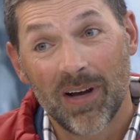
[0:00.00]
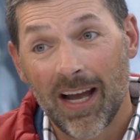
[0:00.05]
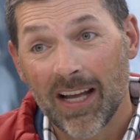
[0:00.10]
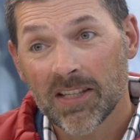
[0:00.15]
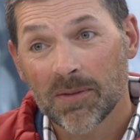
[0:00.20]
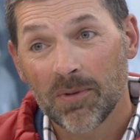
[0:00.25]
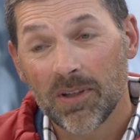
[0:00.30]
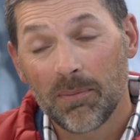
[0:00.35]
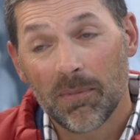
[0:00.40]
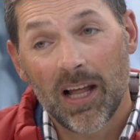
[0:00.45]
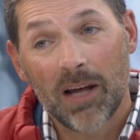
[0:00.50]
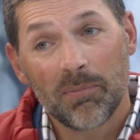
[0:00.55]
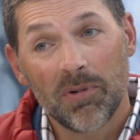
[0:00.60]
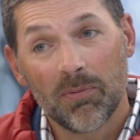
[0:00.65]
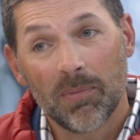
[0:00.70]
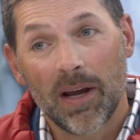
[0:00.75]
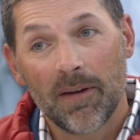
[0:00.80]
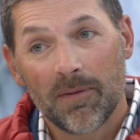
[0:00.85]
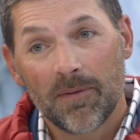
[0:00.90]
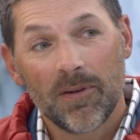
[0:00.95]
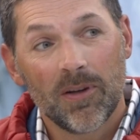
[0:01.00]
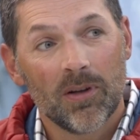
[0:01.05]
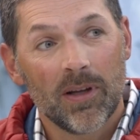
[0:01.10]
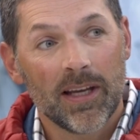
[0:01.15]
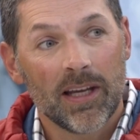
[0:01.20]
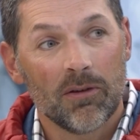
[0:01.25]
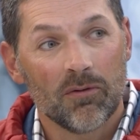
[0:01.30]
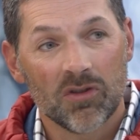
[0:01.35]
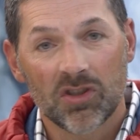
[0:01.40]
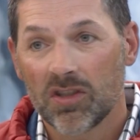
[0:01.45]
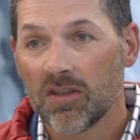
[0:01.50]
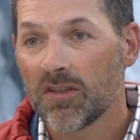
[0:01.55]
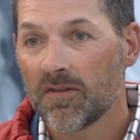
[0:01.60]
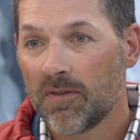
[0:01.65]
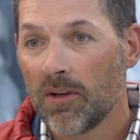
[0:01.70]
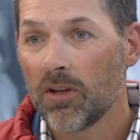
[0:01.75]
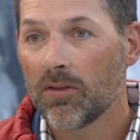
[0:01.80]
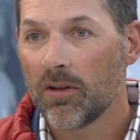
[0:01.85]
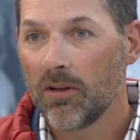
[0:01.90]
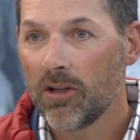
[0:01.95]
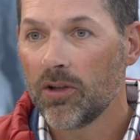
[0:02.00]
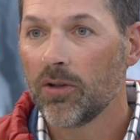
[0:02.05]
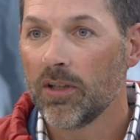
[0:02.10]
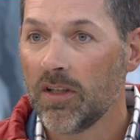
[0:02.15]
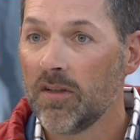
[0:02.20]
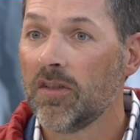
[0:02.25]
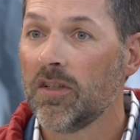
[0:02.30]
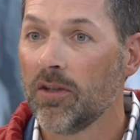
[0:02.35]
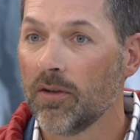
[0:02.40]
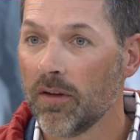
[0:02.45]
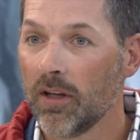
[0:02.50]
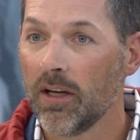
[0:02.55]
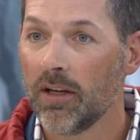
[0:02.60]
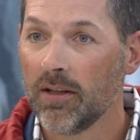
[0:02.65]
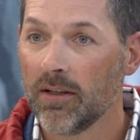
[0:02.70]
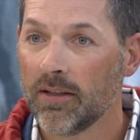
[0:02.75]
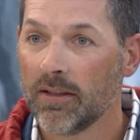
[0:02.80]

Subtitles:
possibly a lot of people might feel like it just felt a little easier then.